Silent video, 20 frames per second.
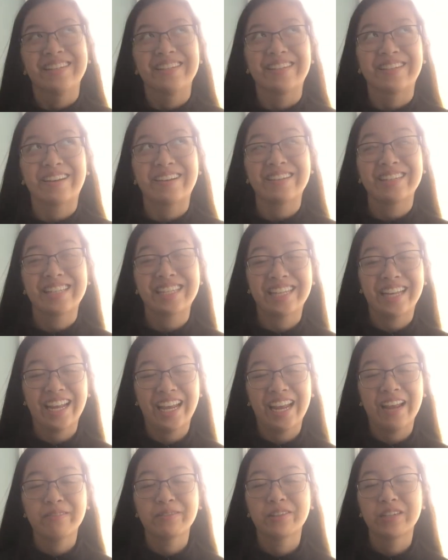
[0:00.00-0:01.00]
So
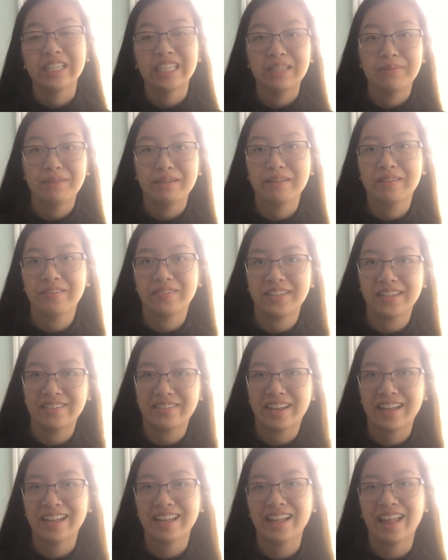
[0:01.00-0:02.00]
today I'm going to be
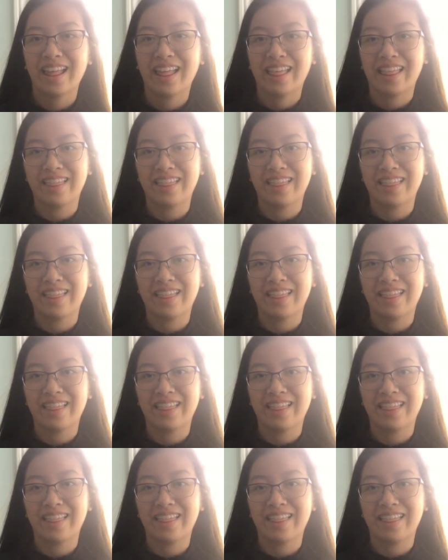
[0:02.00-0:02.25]
reviewing